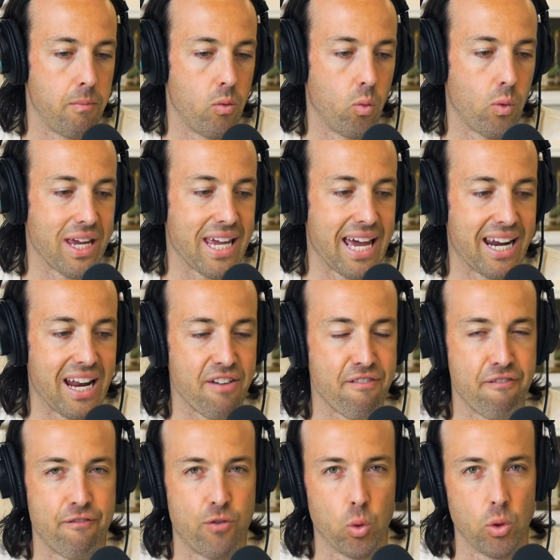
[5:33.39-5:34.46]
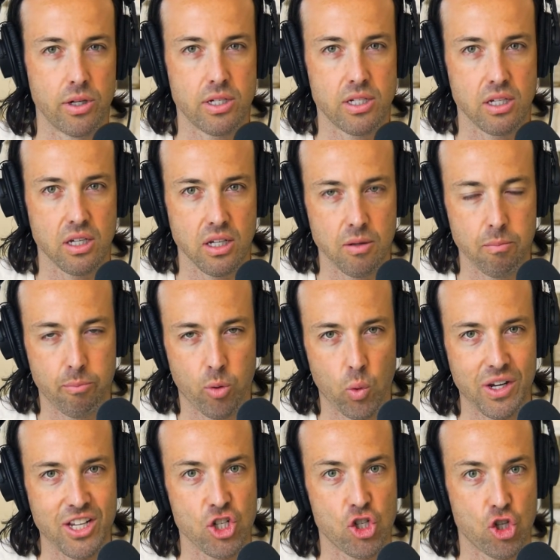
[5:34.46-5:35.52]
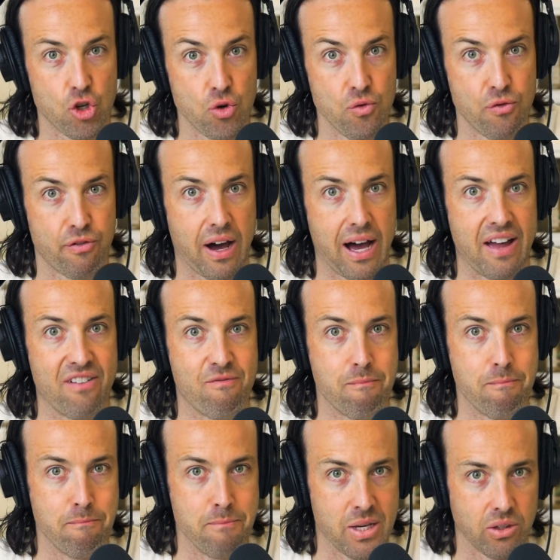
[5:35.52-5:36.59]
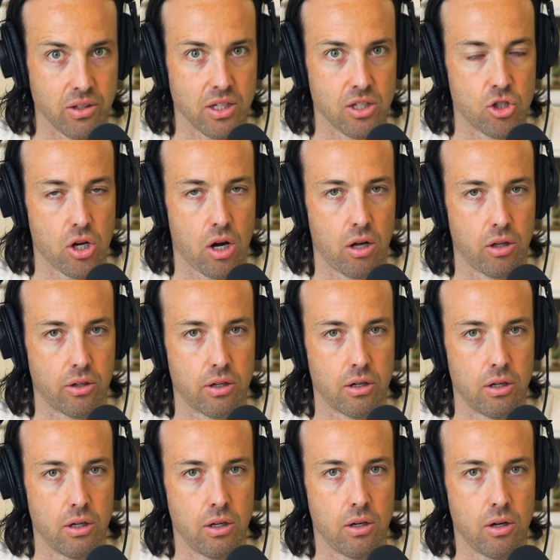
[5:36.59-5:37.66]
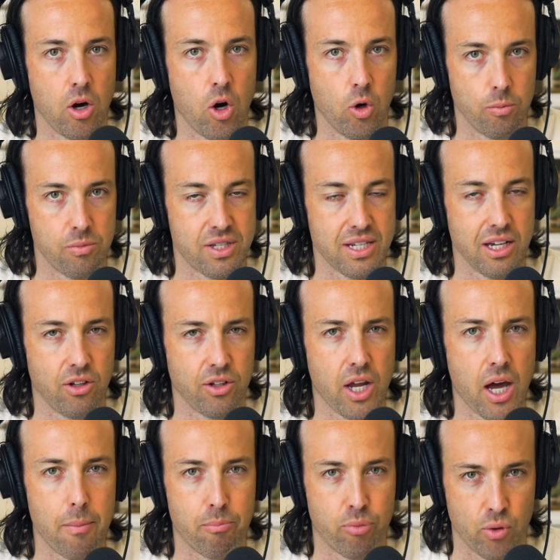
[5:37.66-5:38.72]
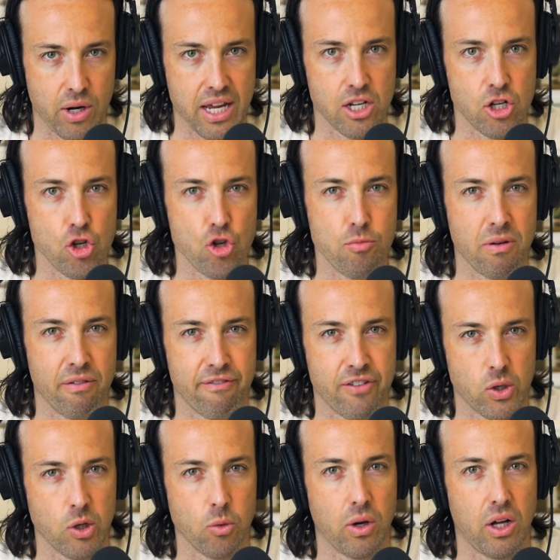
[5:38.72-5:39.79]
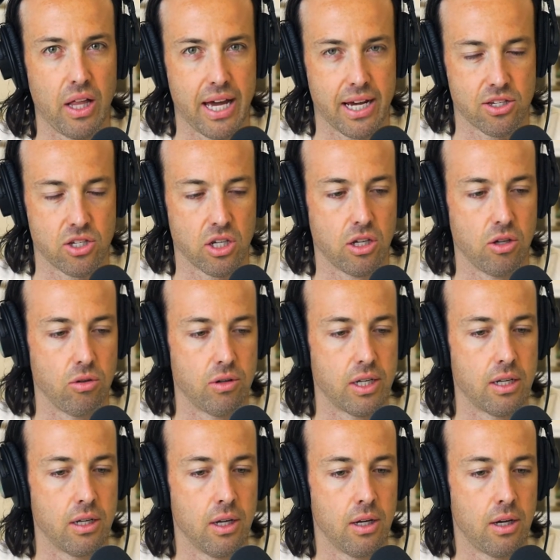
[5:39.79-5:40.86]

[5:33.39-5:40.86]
We had a $14.25 million home sale, not brand new, but very well executed,